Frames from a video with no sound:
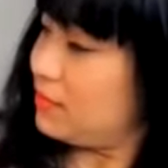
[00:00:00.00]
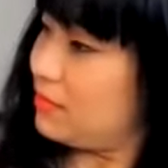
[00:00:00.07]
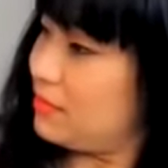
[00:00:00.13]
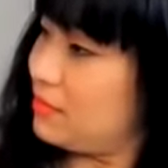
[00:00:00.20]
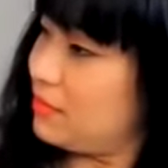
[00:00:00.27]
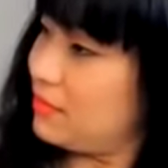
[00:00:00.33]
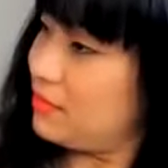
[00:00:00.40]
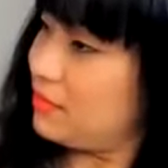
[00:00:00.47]

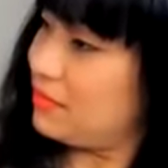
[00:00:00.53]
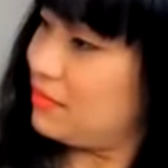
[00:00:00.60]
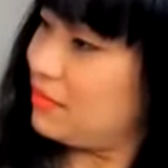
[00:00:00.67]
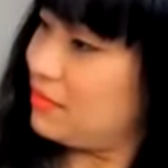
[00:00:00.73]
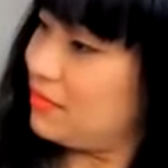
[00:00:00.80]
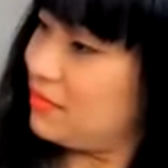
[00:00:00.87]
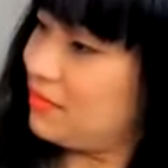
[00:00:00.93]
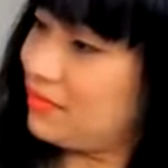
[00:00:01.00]

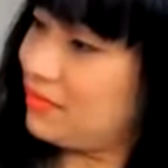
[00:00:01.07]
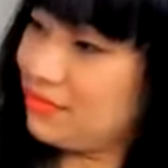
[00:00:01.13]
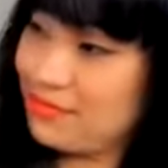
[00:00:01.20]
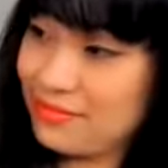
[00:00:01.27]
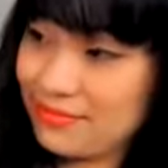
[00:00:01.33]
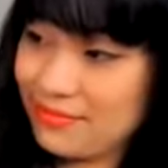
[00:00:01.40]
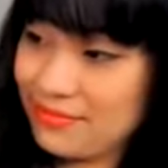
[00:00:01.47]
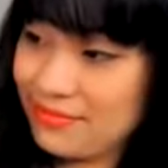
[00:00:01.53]

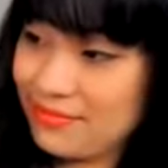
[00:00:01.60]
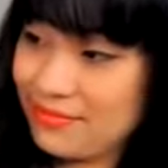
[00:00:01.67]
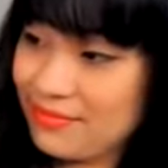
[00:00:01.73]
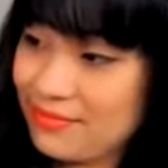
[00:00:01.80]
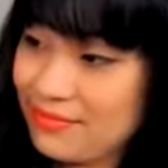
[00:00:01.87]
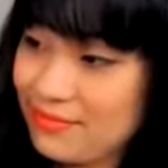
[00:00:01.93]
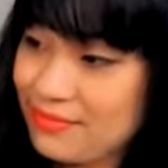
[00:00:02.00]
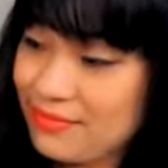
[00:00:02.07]

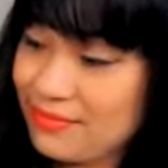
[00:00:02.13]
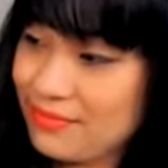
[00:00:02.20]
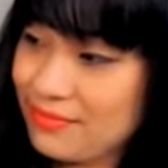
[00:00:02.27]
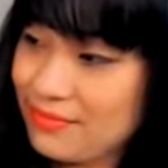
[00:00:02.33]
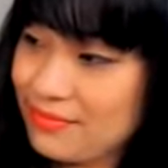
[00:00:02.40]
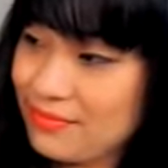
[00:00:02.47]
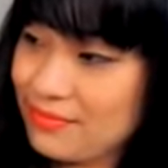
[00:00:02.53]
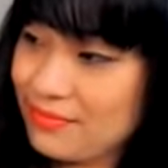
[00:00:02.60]

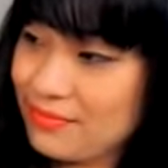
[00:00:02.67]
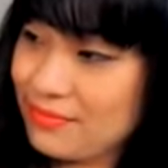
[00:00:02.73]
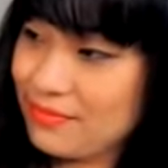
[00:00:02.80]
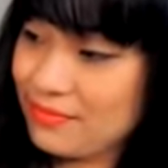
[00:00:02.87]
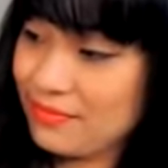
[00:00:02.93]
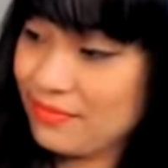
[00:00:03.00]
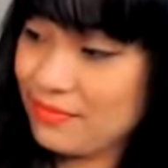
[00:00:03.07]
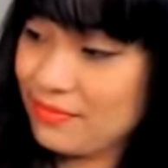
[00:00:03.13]

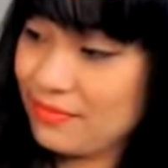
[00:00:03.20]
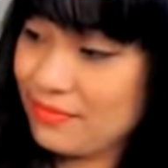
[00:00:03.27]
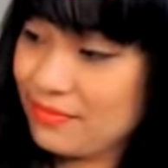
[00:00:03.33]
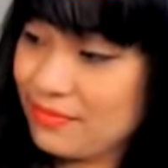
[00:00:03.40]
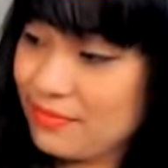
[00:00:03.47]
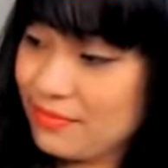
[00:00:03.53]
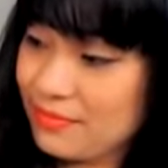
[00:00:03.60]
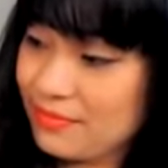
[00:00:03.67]

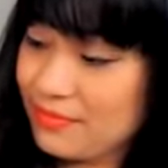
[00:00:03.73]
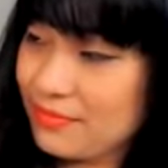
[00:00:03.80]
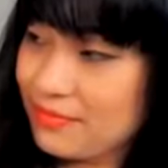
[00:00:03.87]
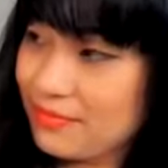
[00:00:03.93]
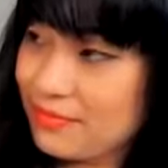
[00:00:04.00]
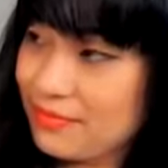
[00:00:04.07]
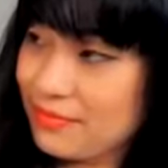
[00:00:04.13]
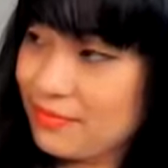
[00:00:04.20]

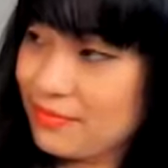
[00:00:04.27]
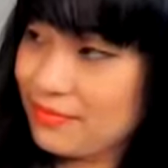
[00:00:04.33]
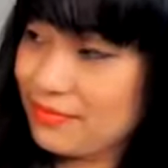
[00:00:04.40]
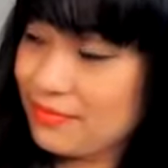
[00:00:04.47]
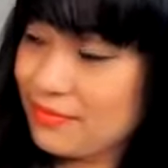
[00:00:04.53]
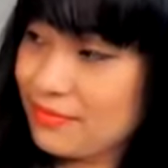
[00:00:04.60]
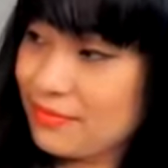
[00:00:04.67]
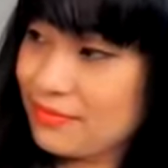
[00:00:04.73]

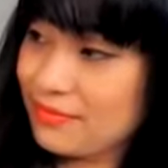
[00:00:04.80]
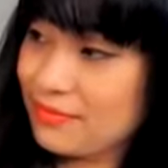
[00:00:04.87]
Nothing is said.